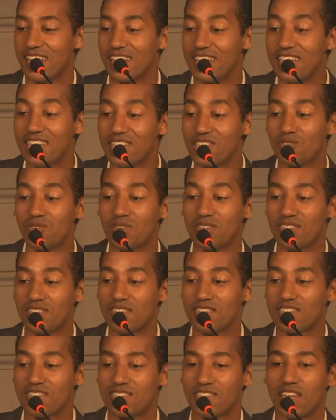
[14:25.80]
leader in
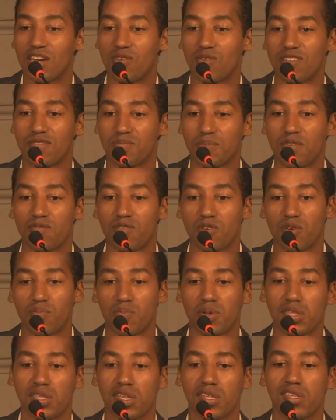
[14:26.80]
this, Neri's been very
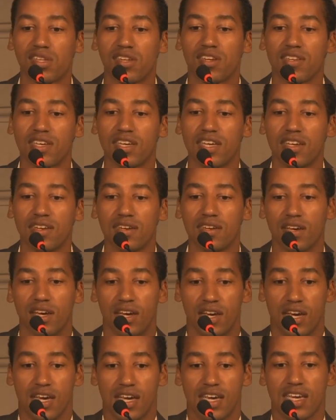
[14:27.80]
persistent
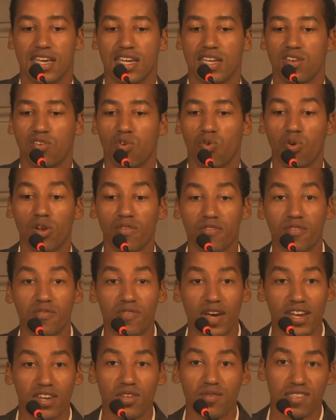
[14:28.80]
in all of the
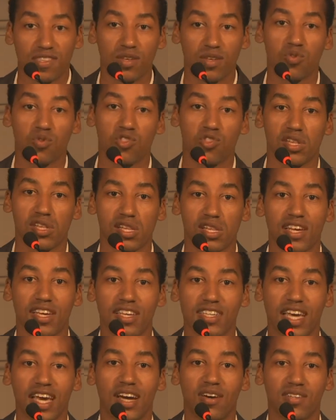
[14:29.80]
values that were just
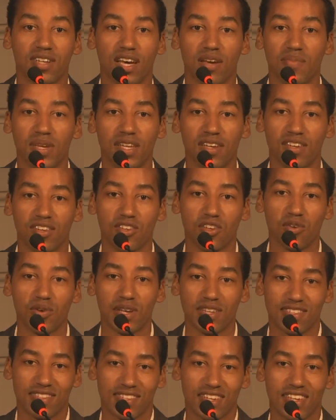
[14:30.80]
laid out. I mean,
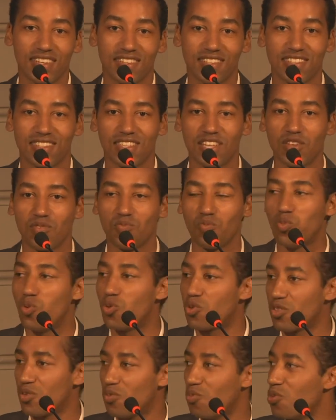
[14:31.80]
it's they
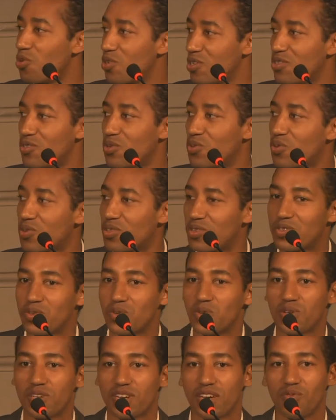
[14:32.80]
walk the walk and talk the
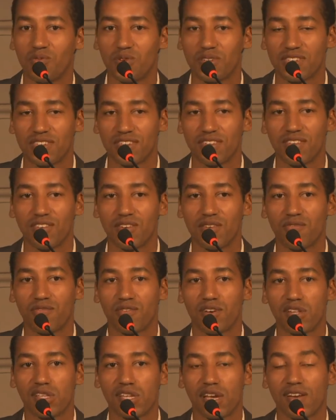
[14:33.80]
talk, and I want to,
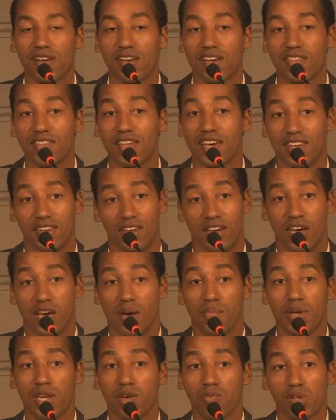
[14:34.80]
first outline that.
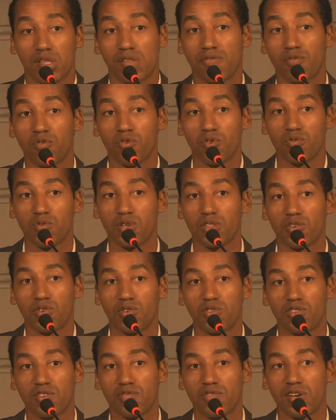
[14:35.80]
But it was fraught with
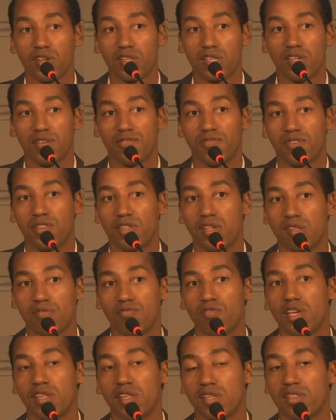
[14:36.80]
controversy for
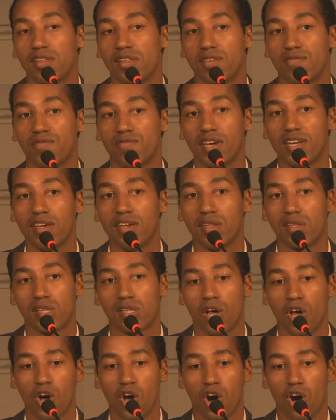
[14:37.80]
this reason, that Venice
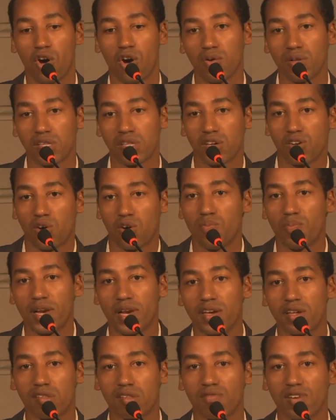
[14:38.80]
holds a
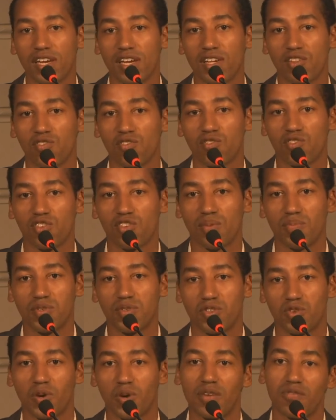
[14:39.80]
complex relationship
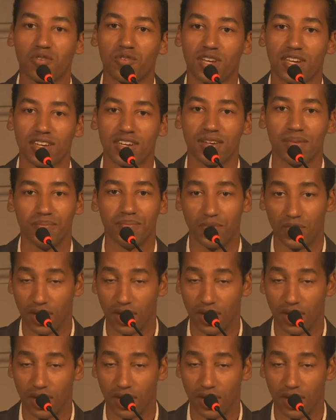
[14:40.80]
to Africa.